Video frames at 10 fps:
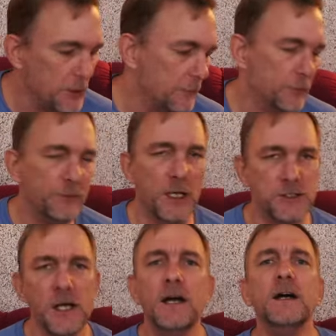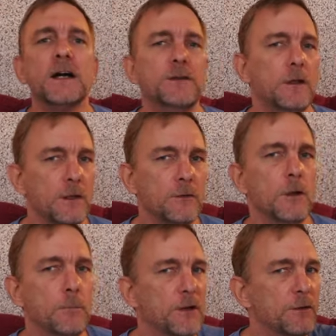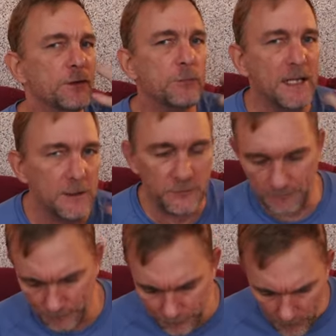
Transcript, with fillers: a beautiful touch because it leaves a little bit of a sweetness